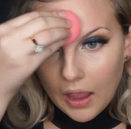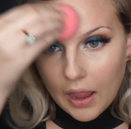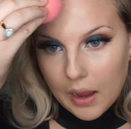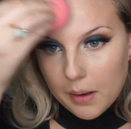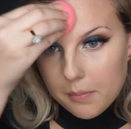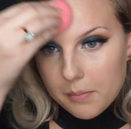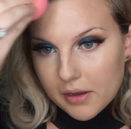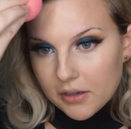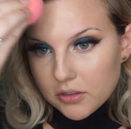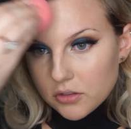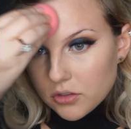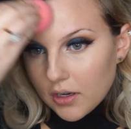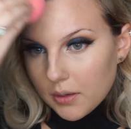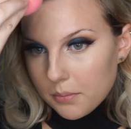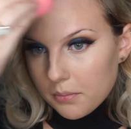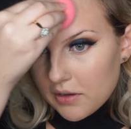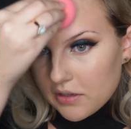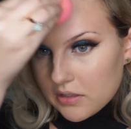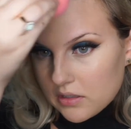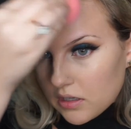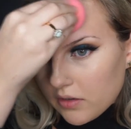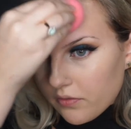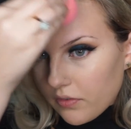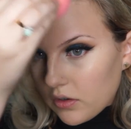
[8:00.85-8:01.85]
I might try my
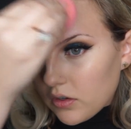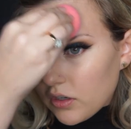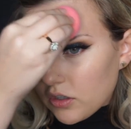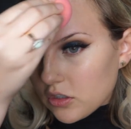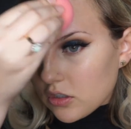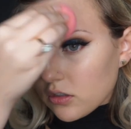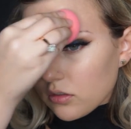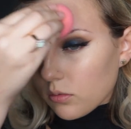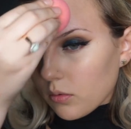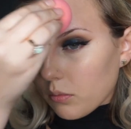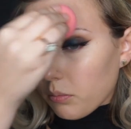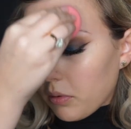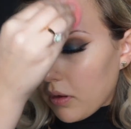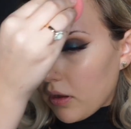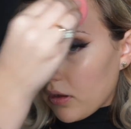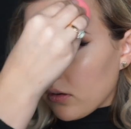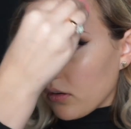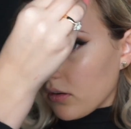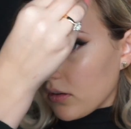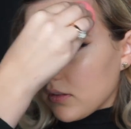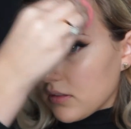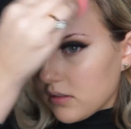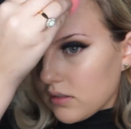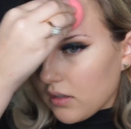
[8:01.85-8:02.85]
stick foundations with
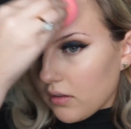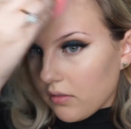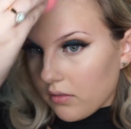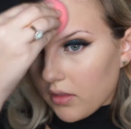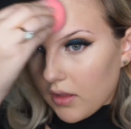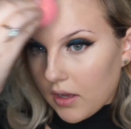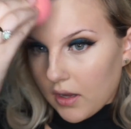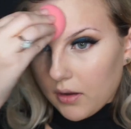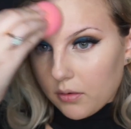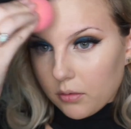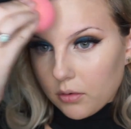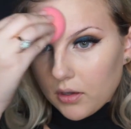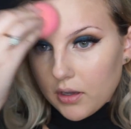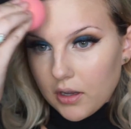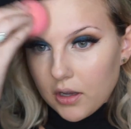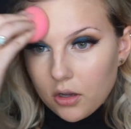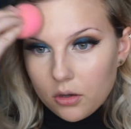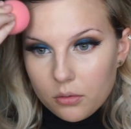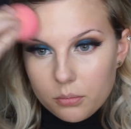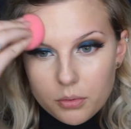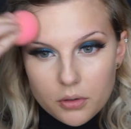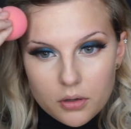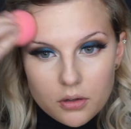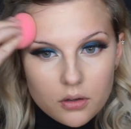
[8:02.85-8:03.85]
Petal and see if that will
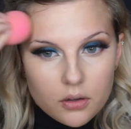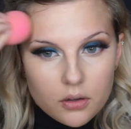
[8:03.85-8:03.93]
help.